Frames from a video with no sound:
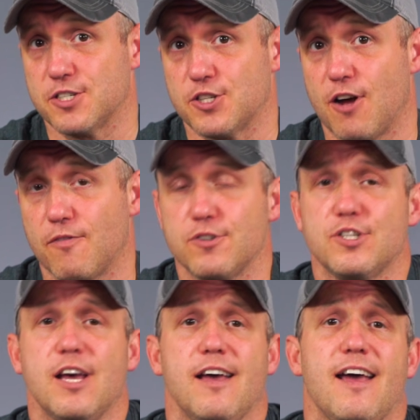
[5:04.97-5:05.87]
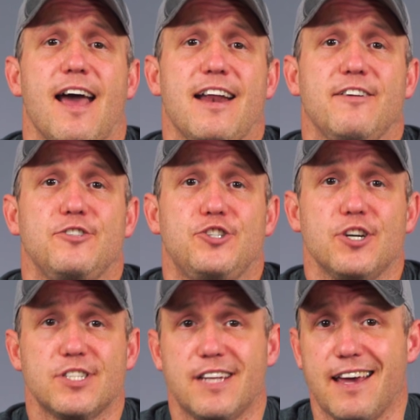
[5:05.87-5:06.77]
a stuffers, and you
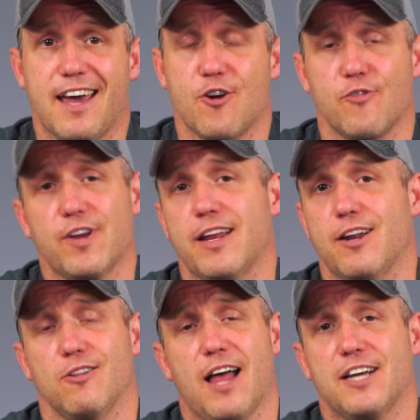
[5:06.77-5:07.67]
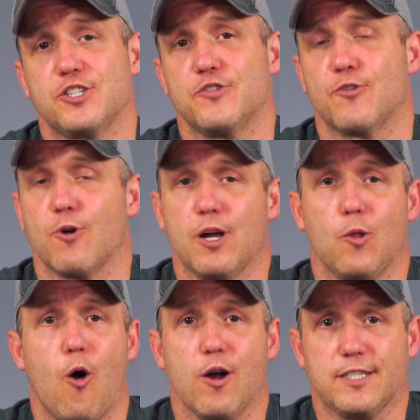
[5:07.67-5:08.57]
just take care of it, it'll last you for a
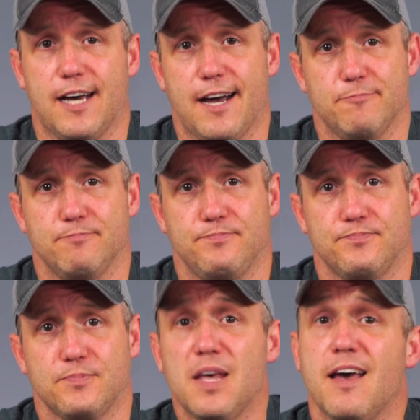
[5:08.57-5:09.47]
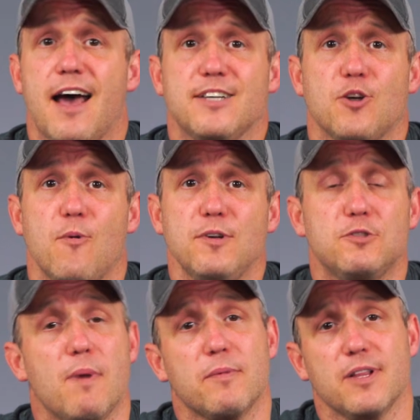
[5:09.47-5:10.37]
long time. As always,
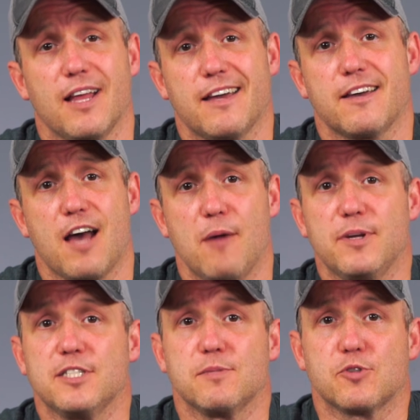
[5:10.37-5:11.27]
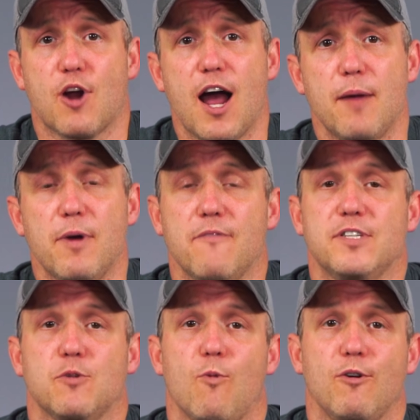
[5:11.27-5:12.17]
remember to like, comment, and subscribe, and
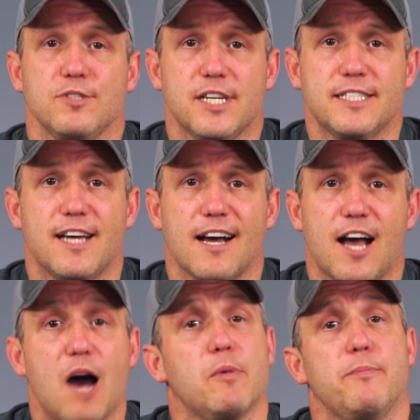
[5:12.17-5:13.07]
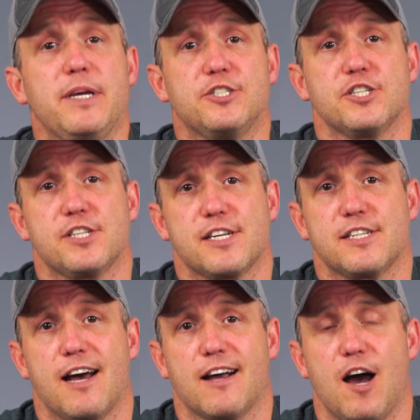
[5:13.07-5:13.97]
visit waltonsinc.com and
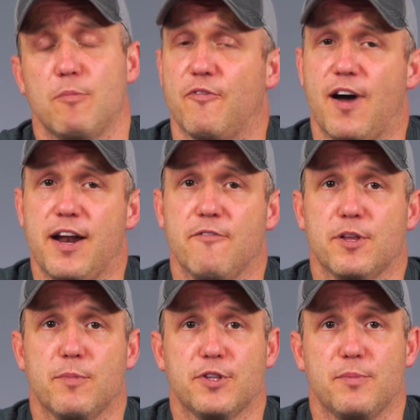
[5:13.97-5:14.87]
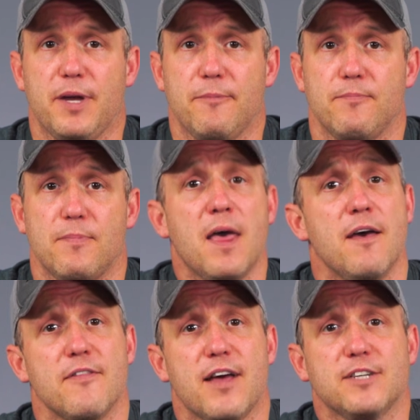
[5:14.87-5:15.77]
meatgistics.com to find everything but the meat.
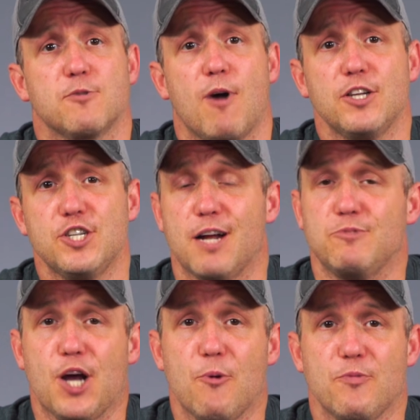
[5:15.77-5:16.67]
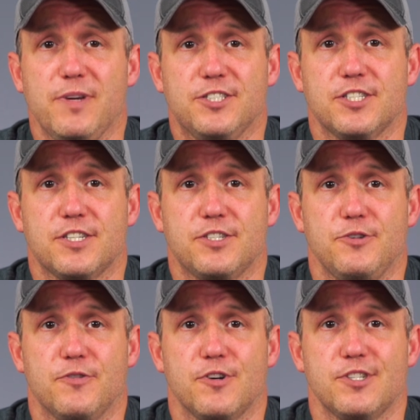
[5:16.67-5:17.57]
Thanks for watching. I'm John with Meatgistics
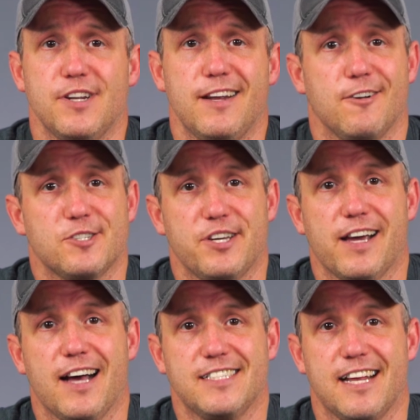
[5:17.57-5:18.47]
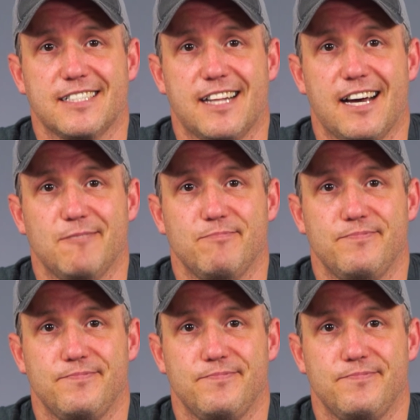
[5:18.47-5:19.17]
University, and I'll see you guys next time.